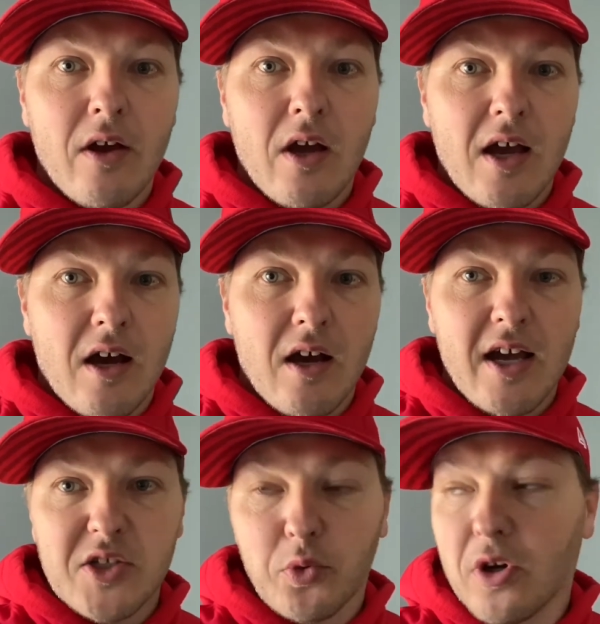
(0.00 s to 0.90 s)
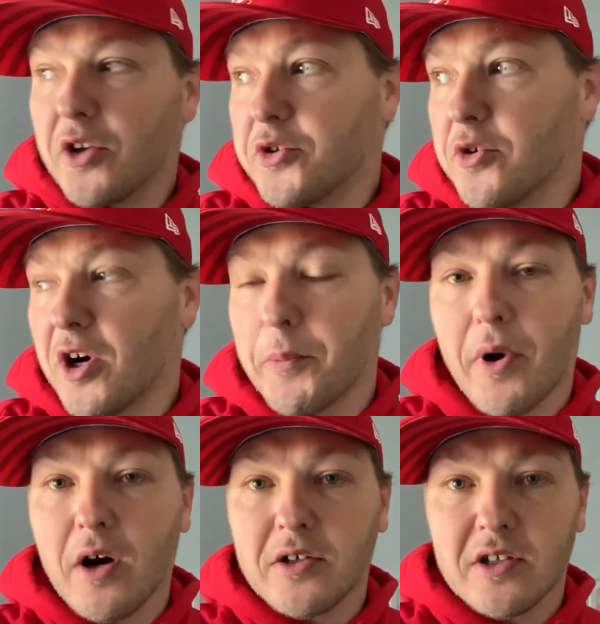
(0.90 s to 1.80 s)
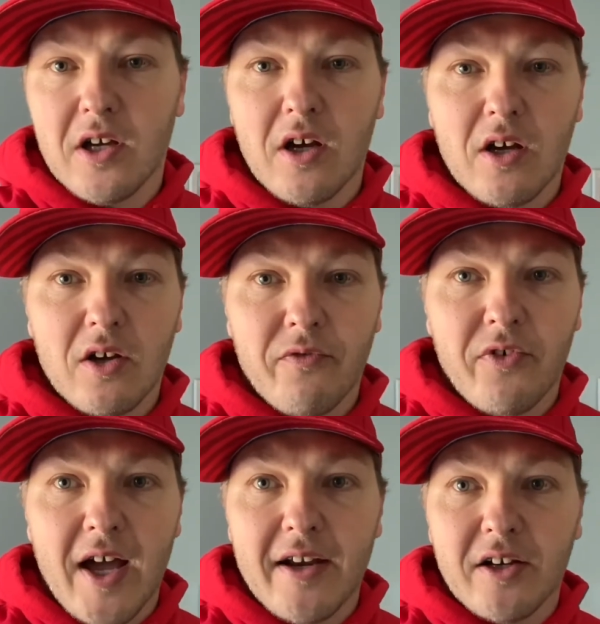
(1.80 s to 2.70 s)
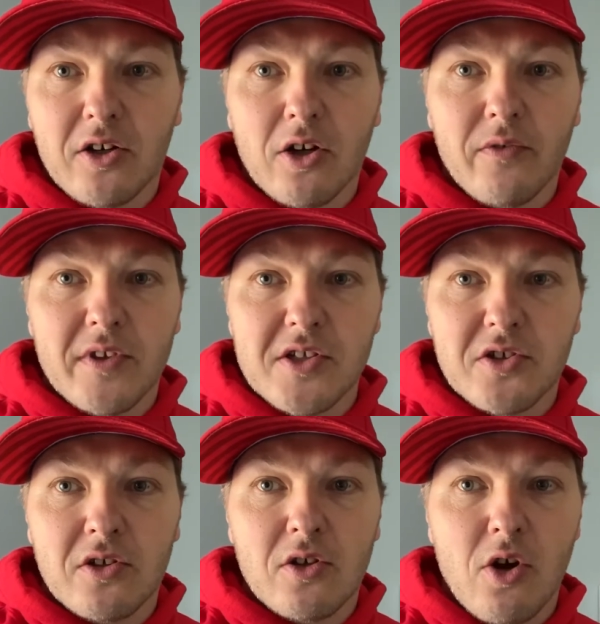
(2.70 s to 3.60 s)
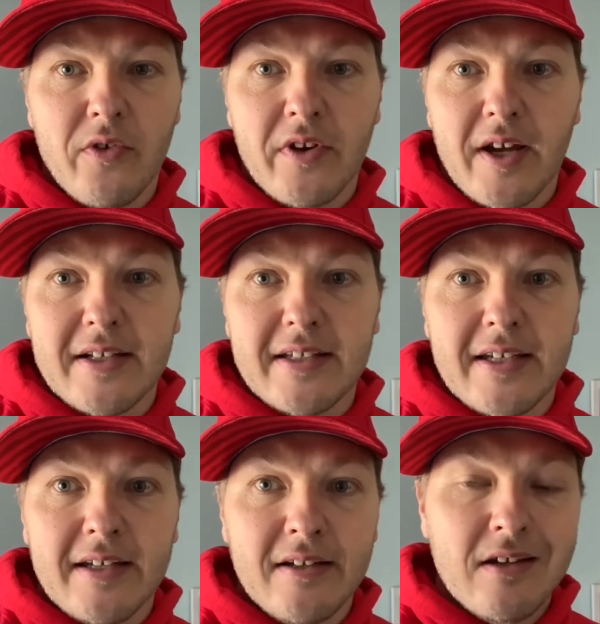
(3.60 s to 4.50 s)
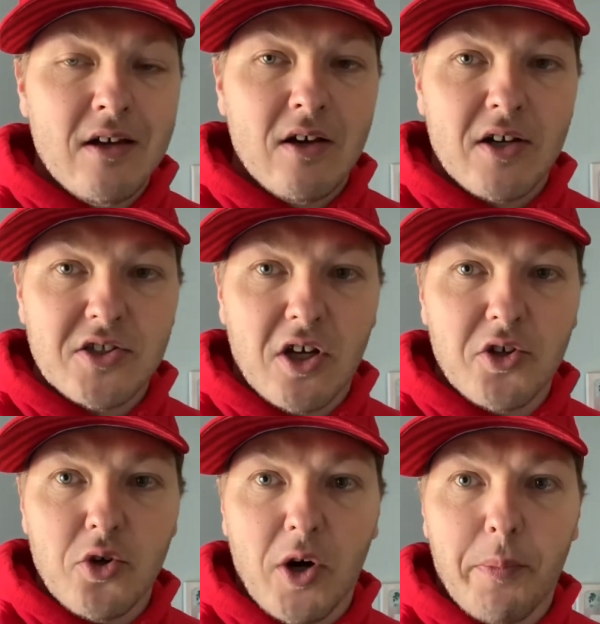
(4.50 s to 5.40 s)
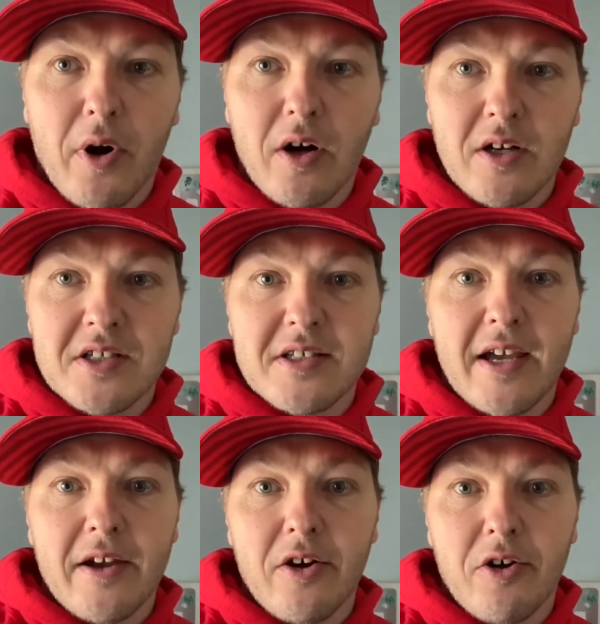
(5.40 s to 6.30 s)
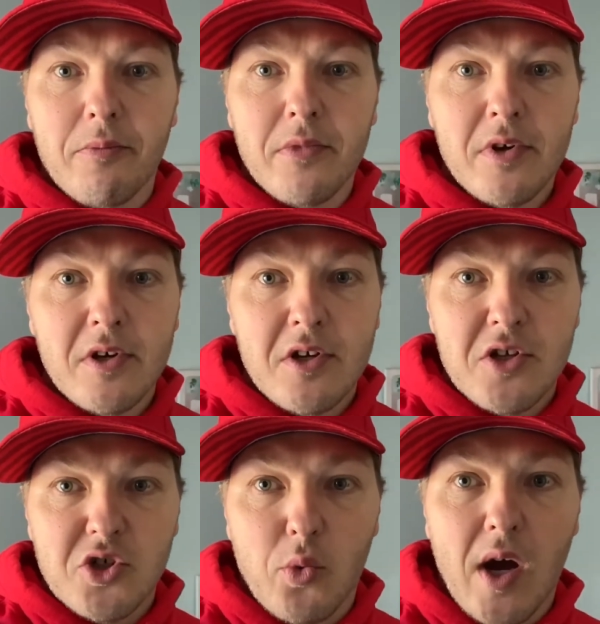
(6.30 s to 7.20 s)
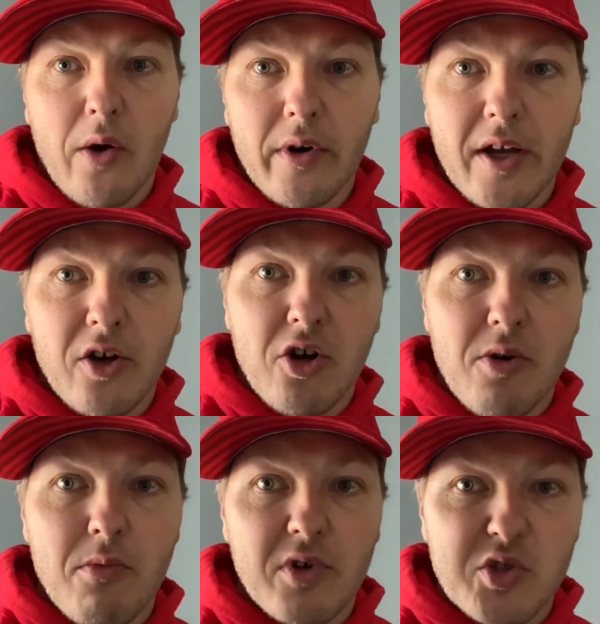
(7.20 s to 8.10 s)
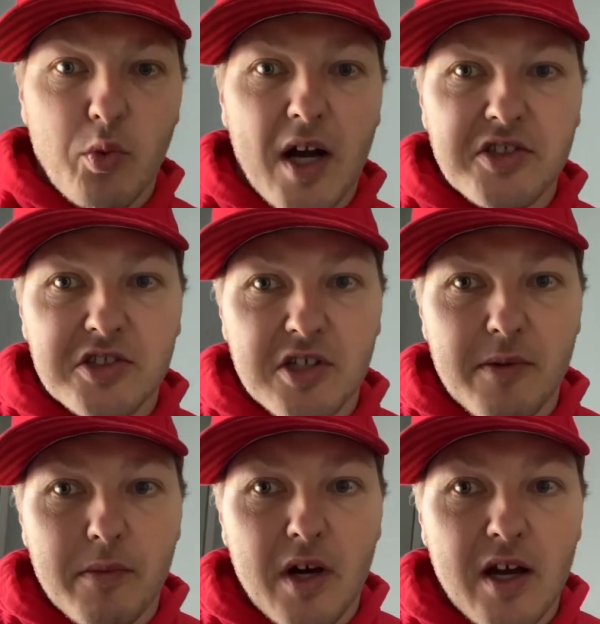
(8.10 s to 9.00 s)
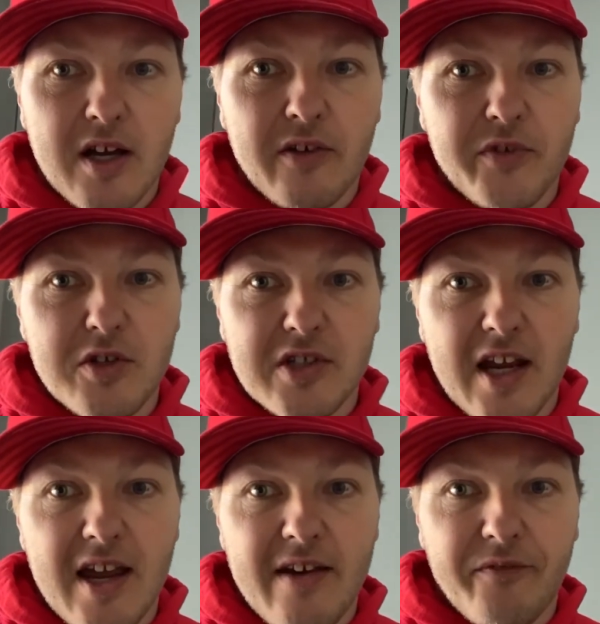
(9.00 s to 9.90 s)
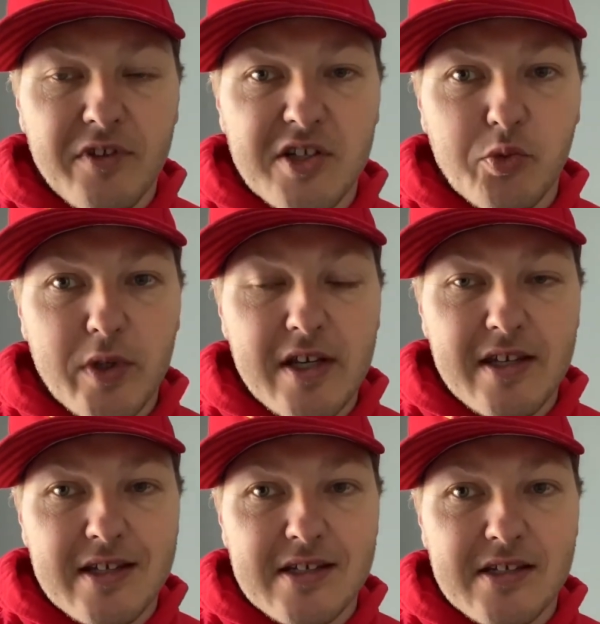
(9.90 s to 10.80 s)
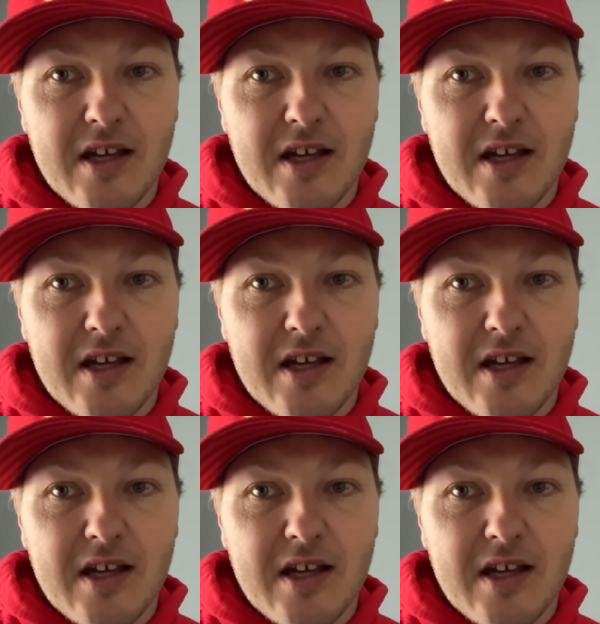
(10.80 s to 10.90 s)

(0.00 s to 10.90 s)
As we're all doing our part to flatten the curve of this COVID 19, let's all do our part and stay home. So while we're at home, let's watch some interviews I have for this week is